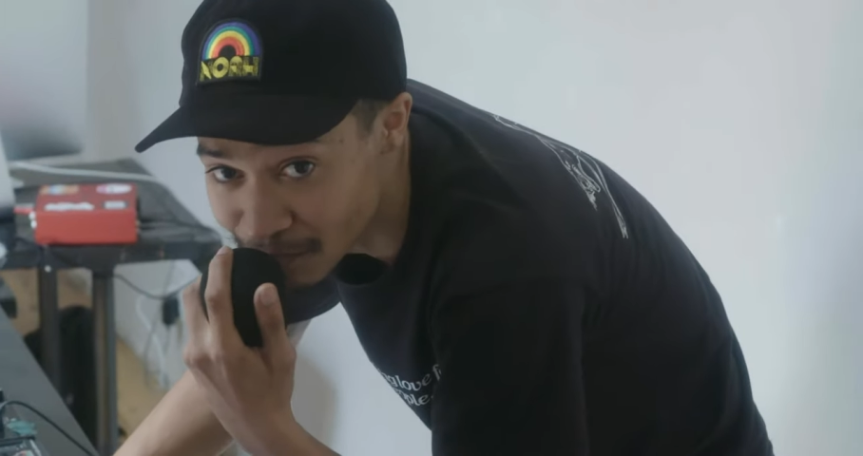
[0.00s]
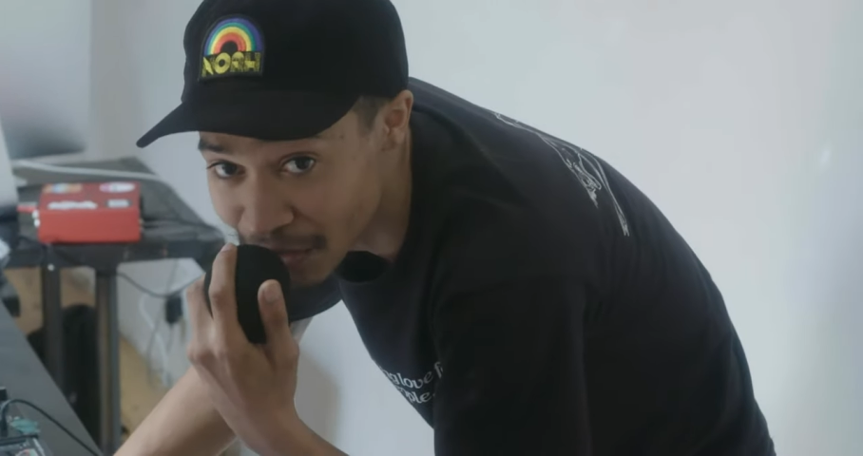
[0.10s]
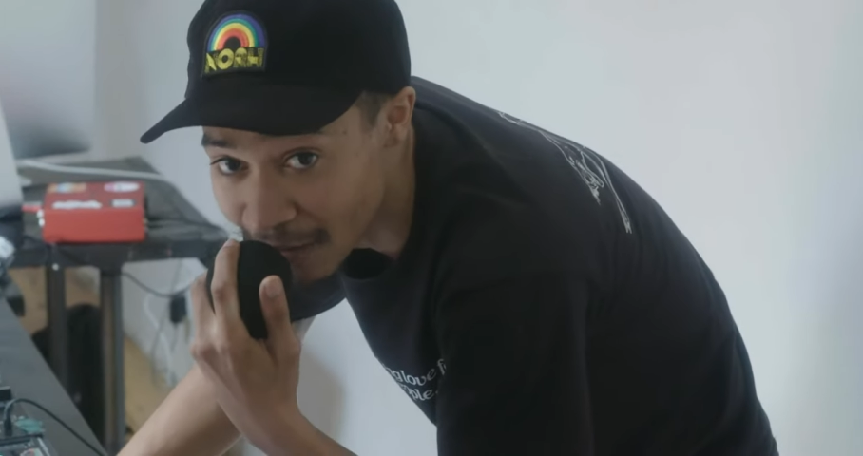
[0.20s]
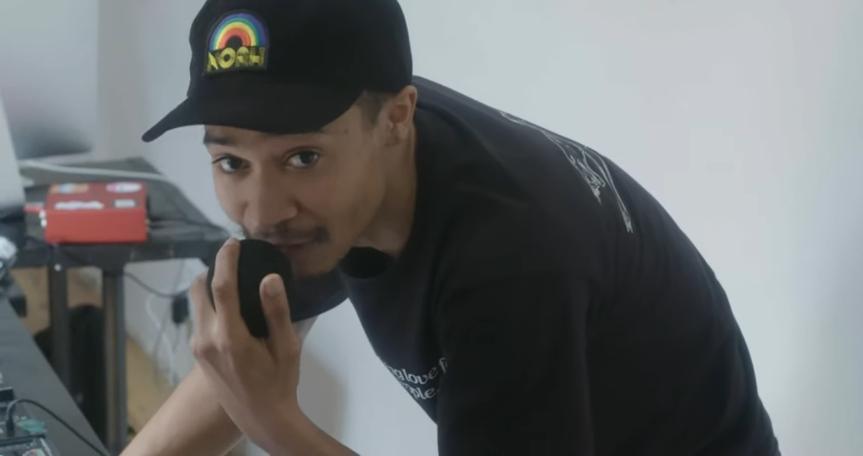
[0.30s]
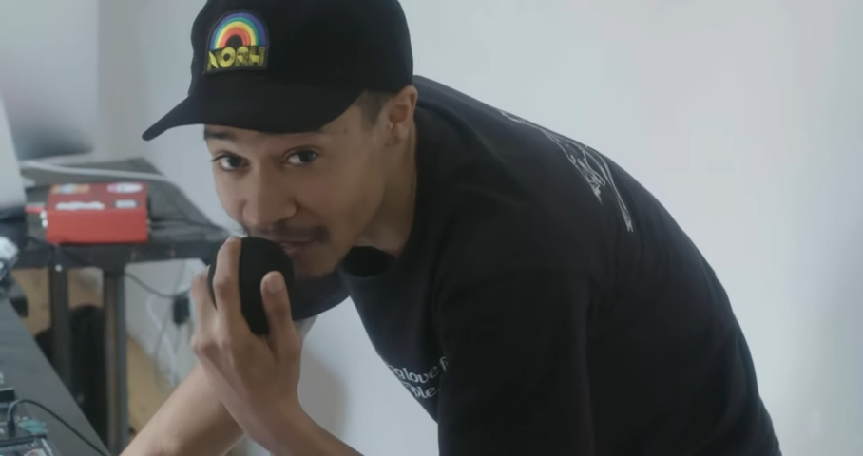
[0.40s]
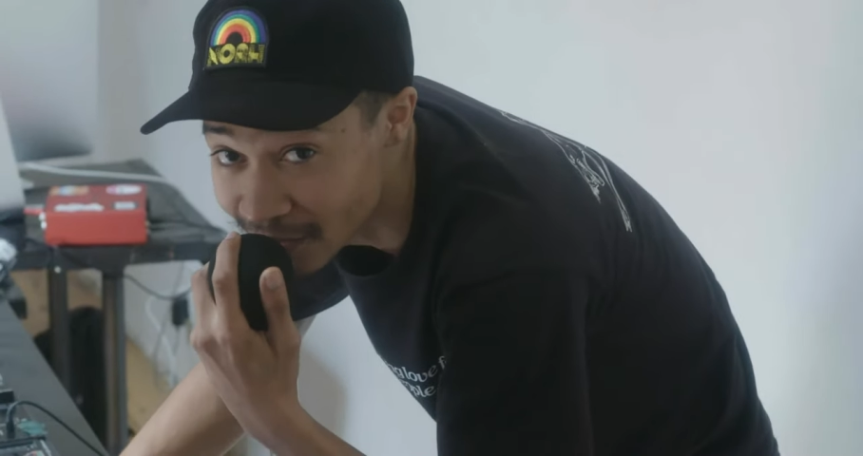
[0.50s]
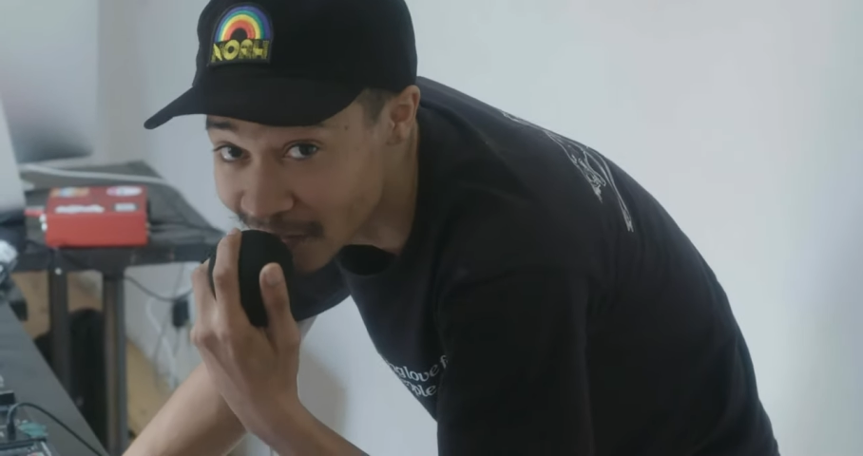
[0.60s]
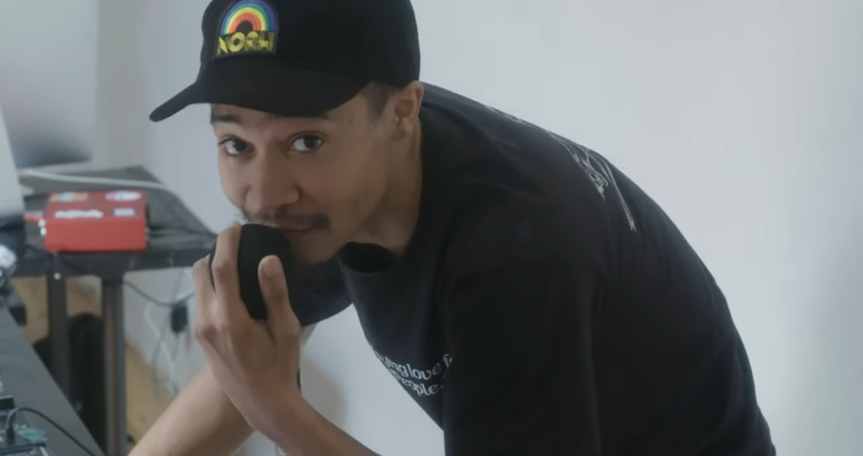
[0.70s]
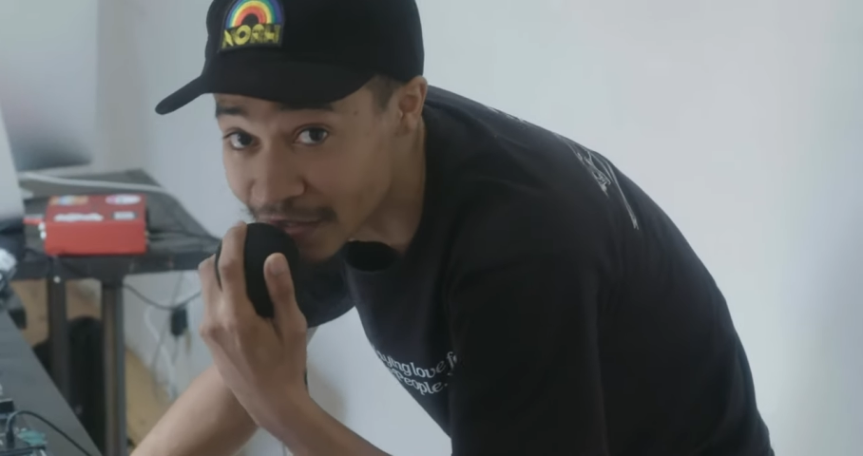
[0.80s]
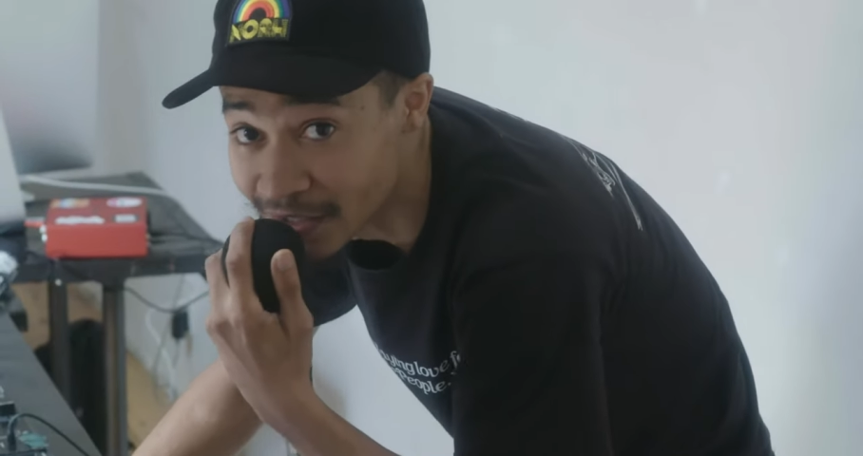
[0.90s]
Supply
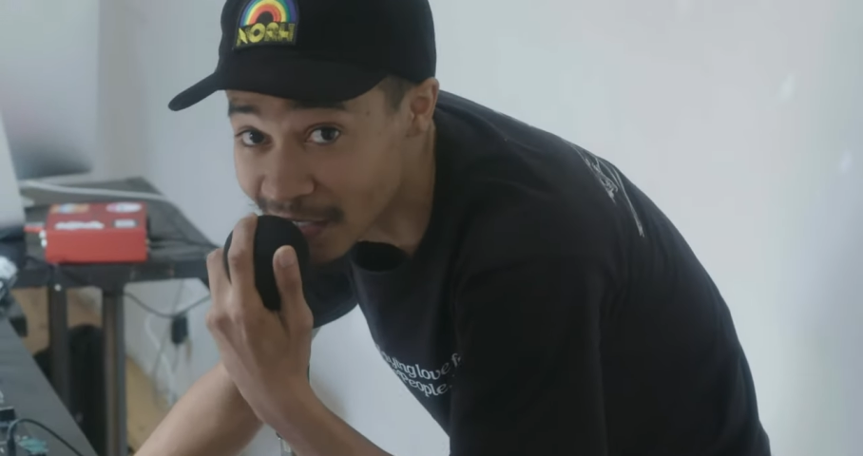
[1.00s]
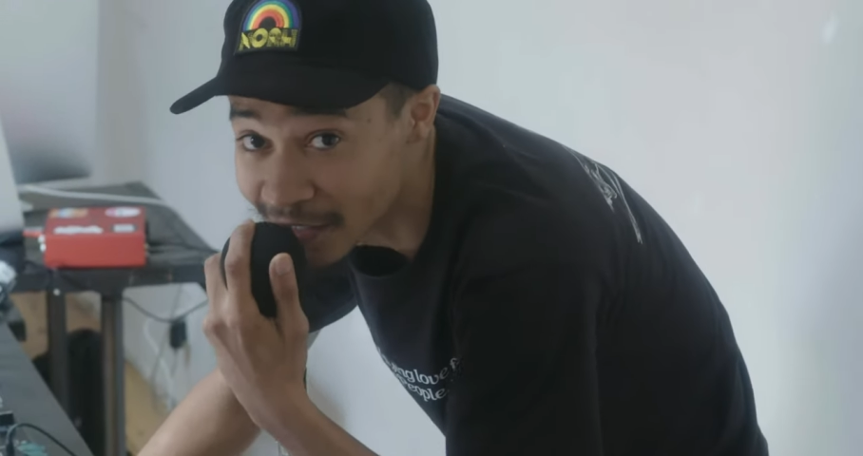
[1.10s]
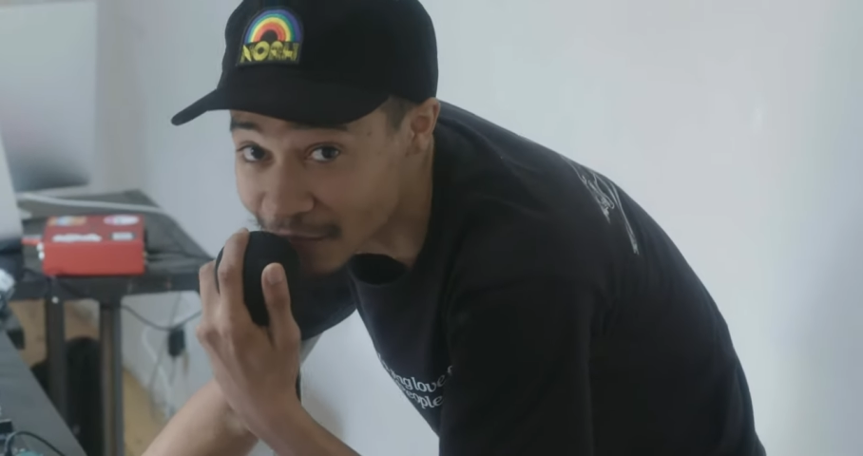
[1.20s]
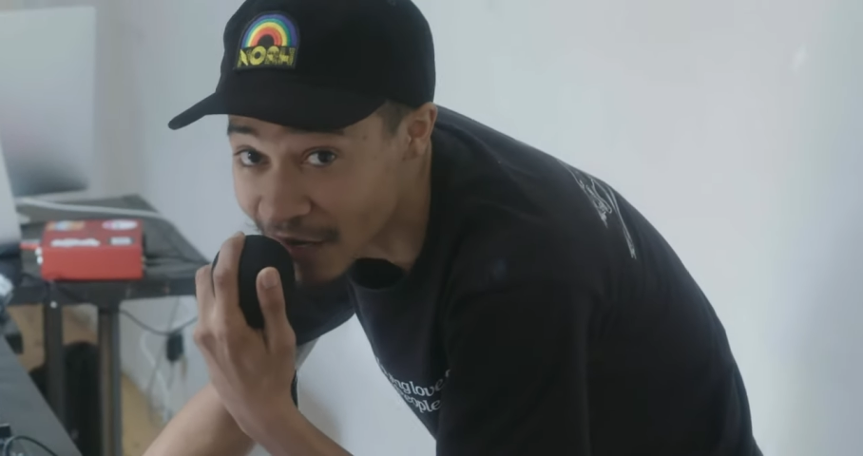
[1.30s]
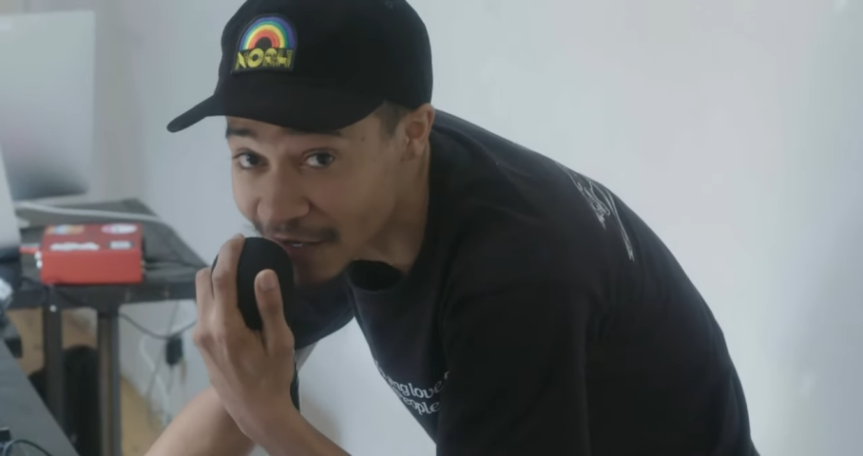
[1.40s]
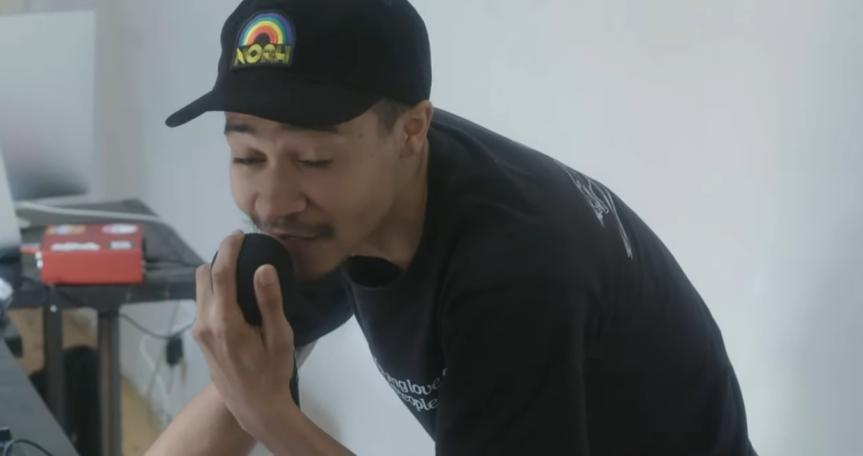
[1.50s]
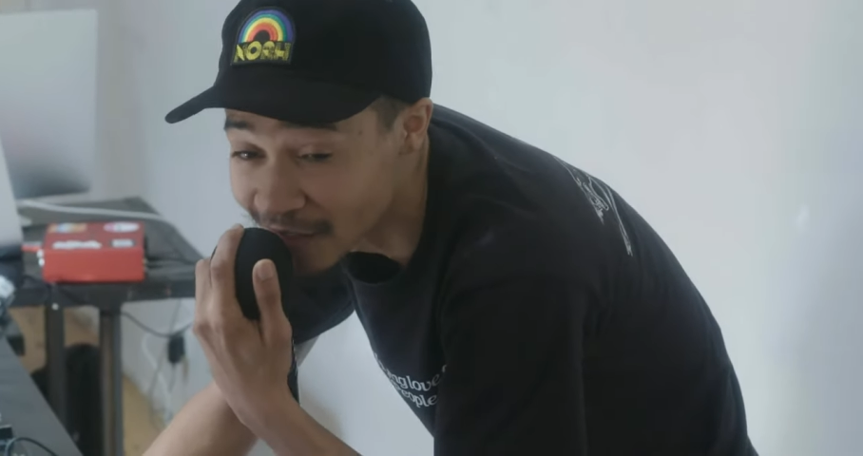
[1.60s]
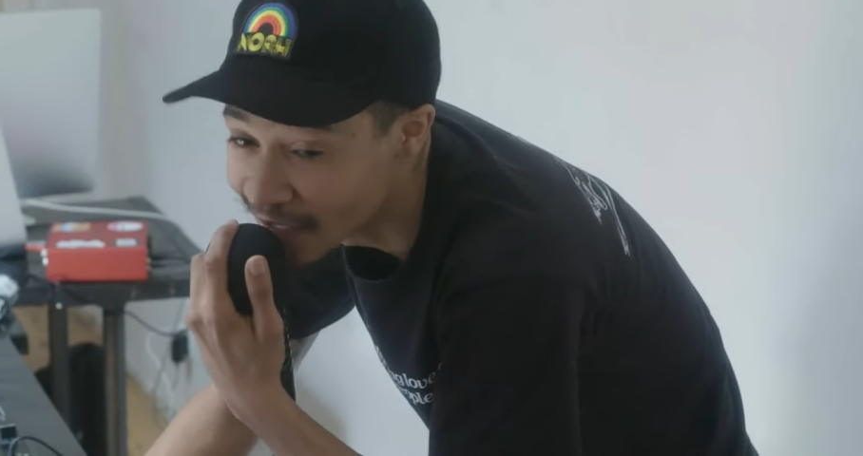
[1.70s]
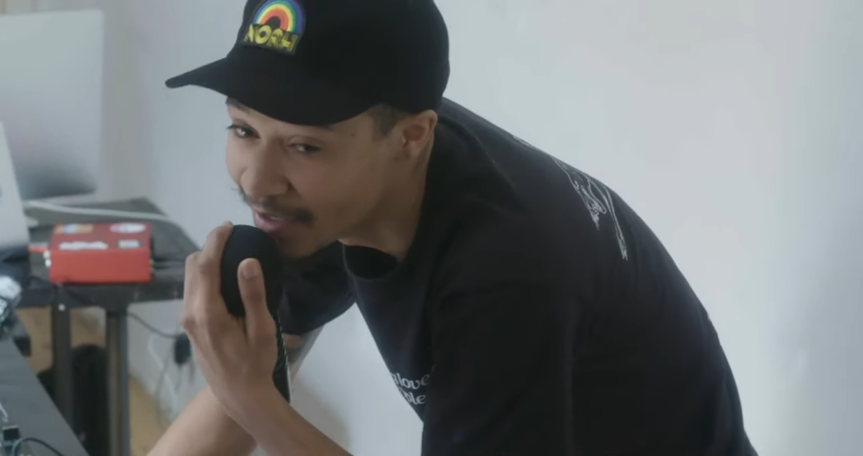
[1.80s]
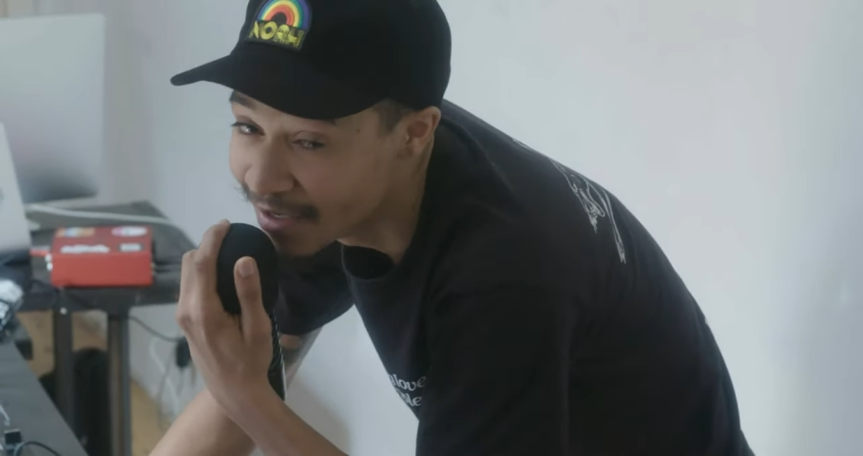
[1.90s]
Records, Gritty City Records.